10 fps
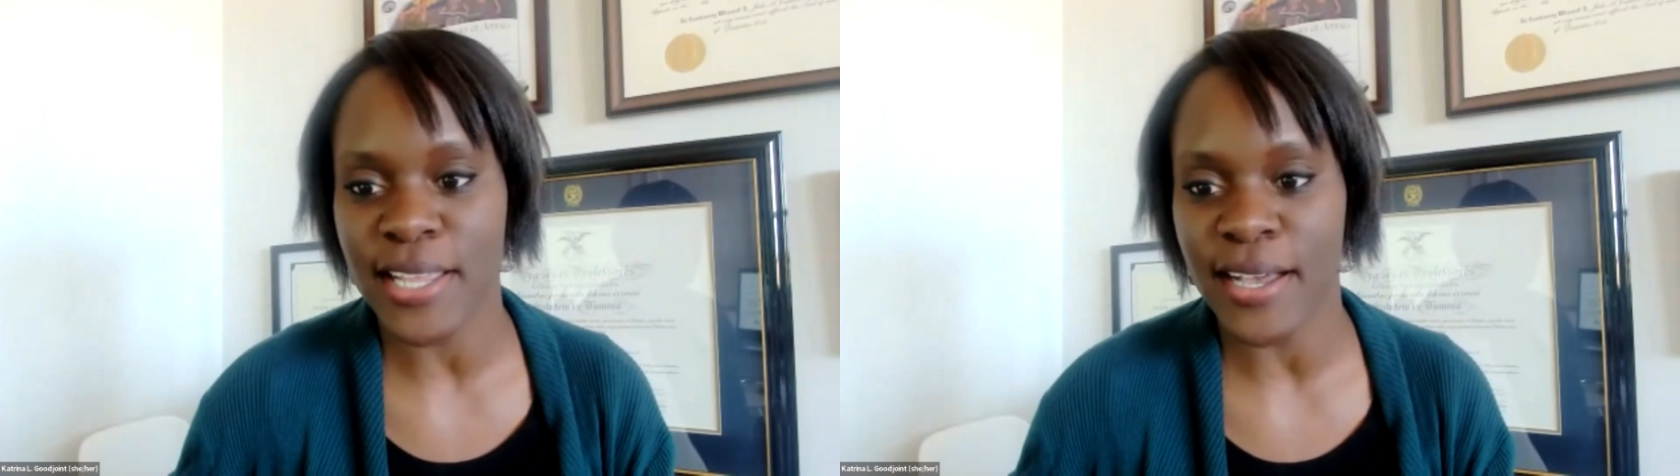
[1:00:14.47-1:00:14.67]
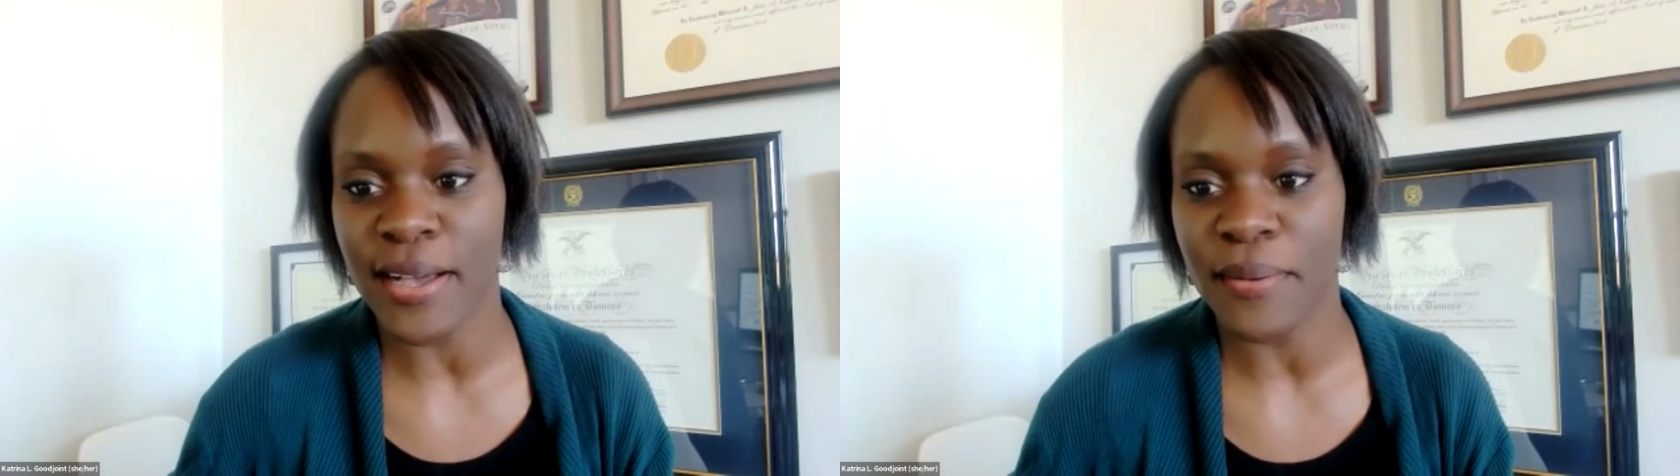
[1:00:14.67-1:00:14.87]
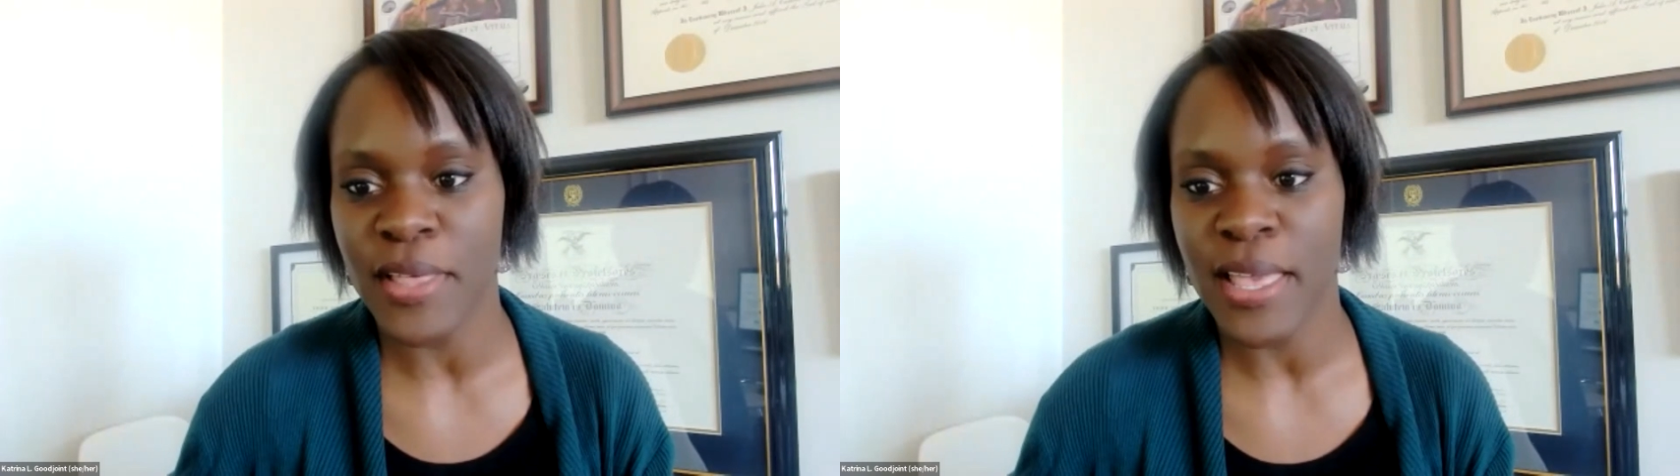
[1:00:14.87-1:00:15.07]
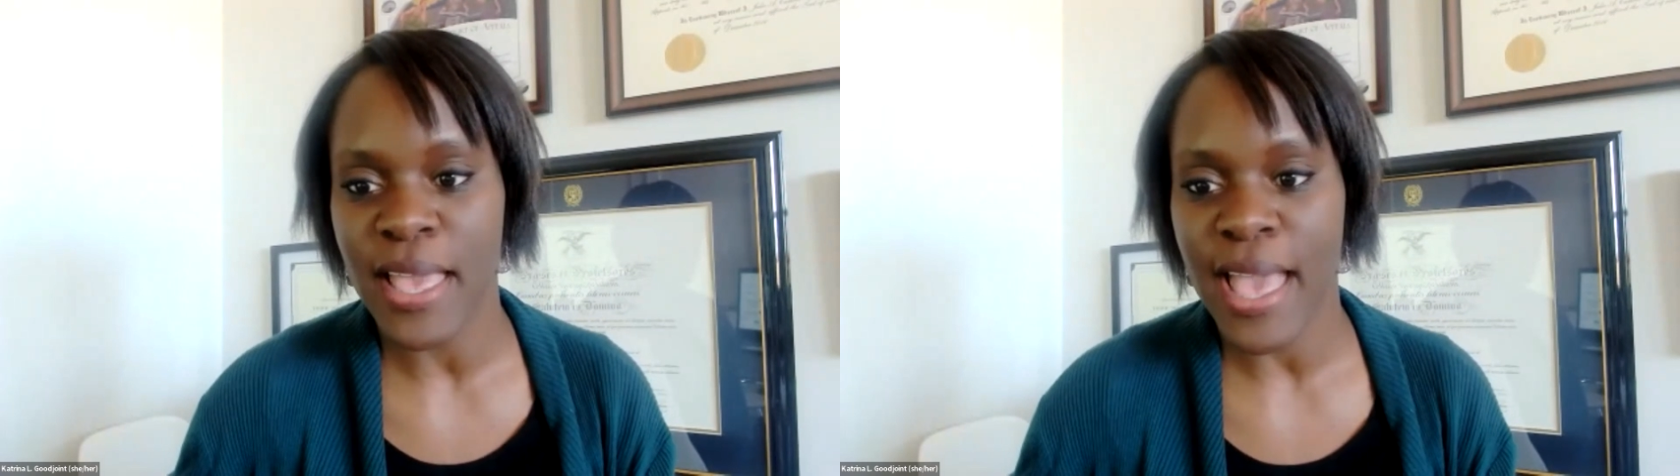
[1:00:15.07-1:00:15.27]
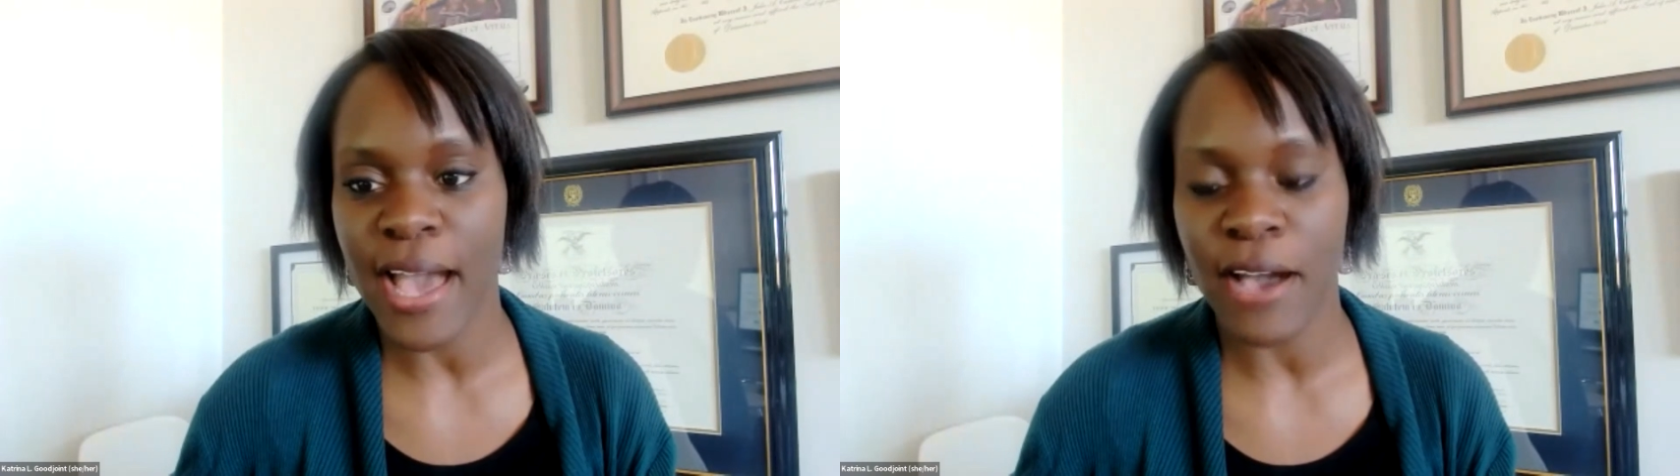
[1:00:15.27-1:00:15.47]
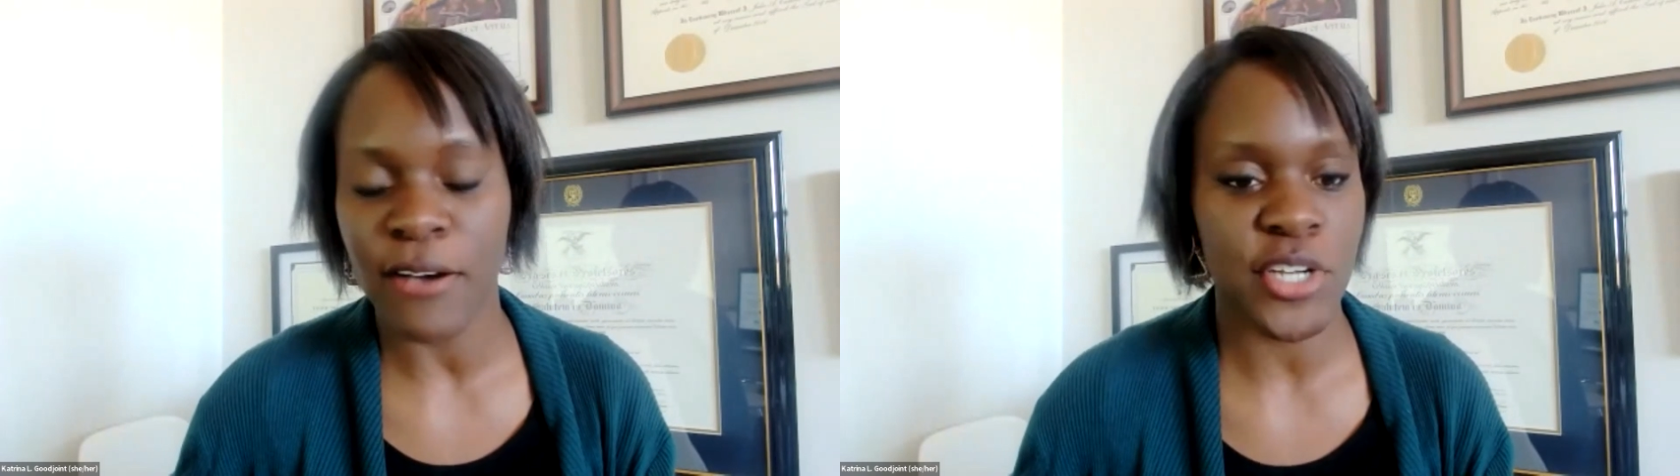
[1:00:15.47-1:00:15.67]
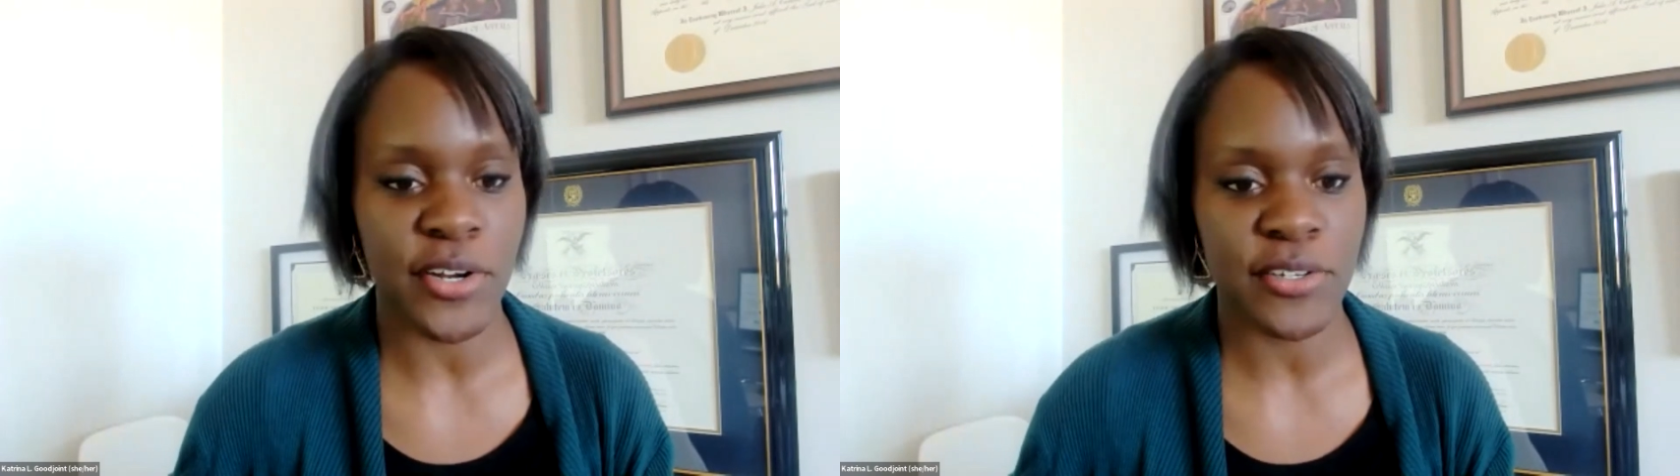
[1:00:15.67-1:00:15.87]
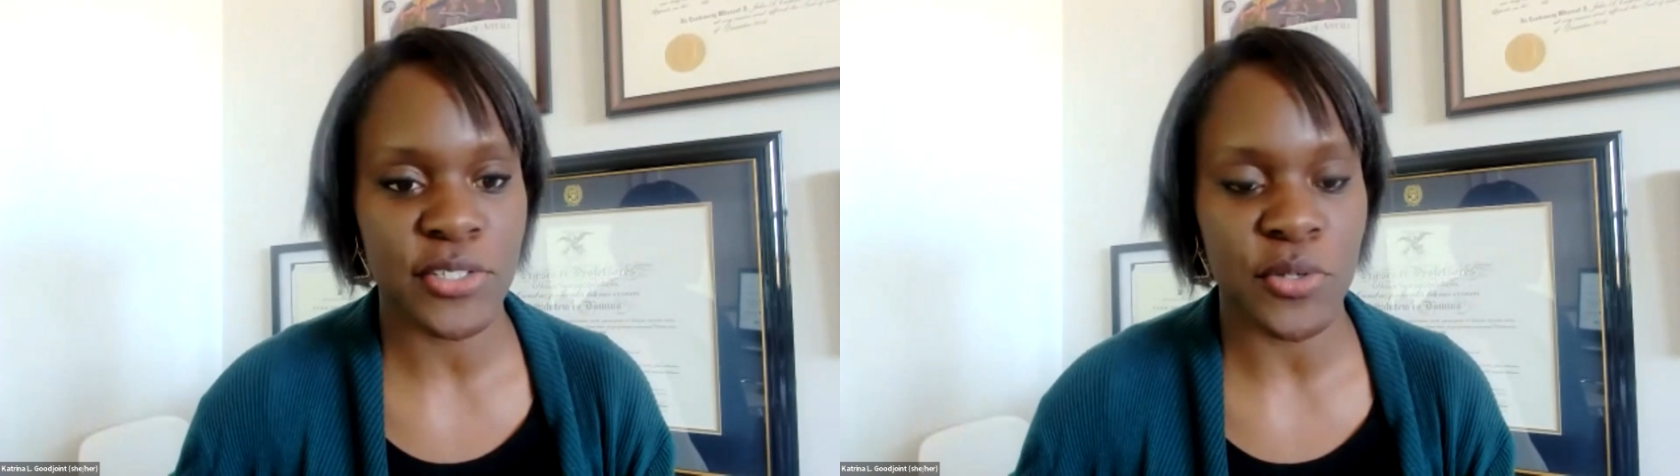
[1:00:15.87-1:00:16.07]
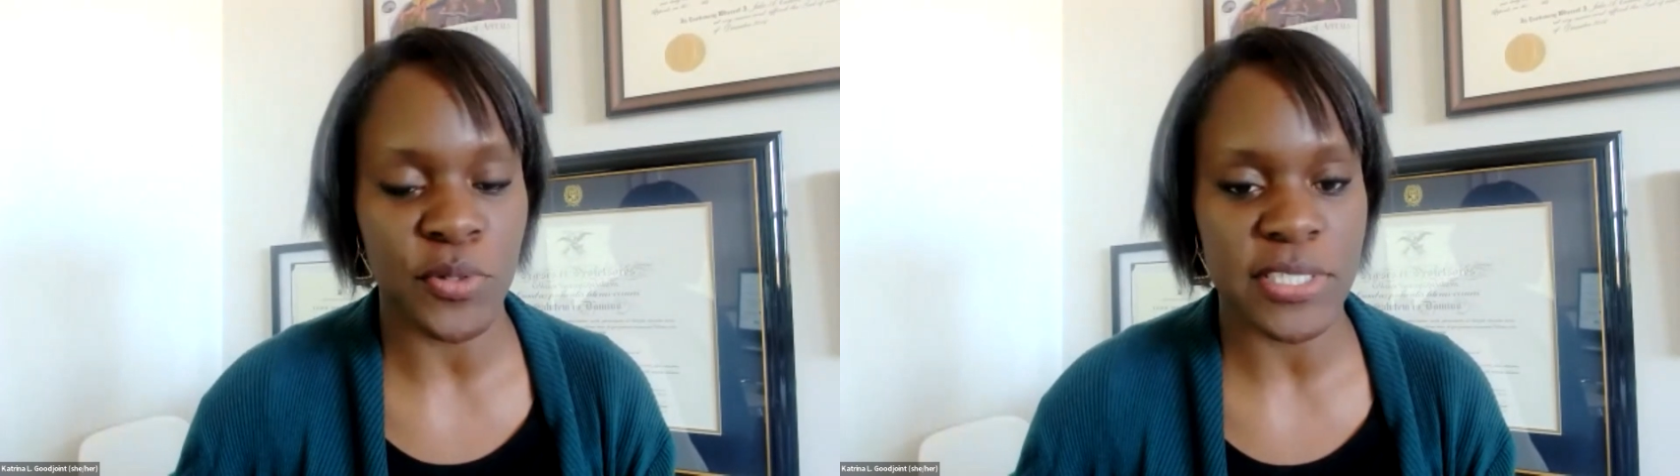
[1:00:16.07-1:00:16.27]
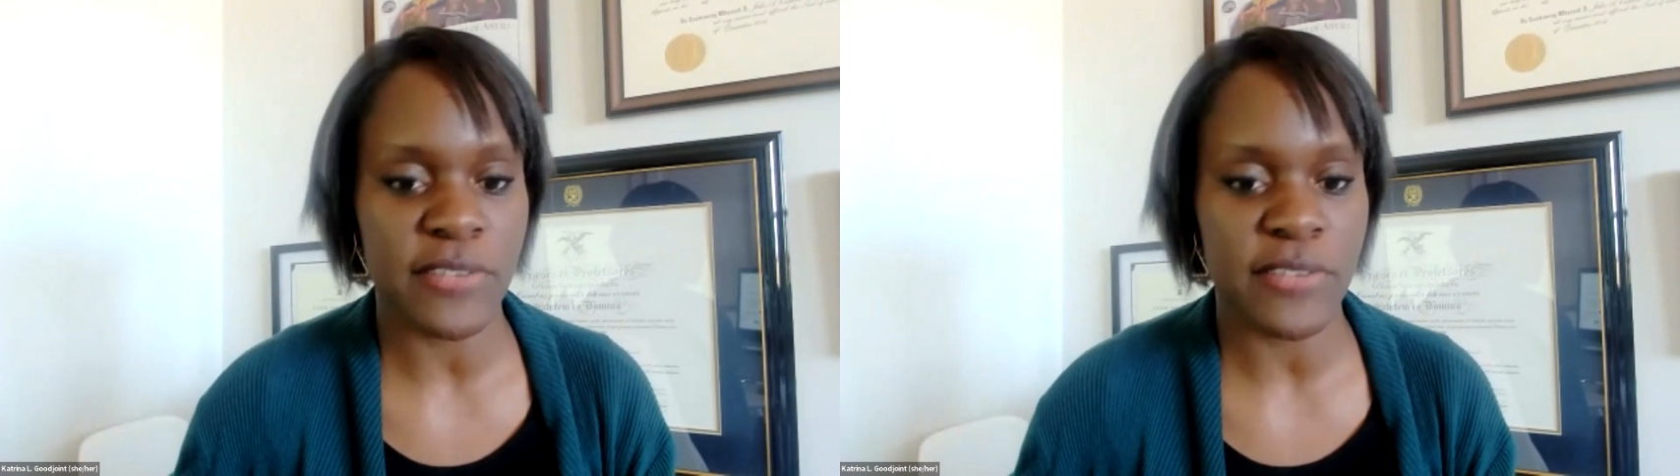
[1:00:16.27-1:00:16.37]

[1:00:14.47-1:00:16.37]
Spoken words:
how charter schools,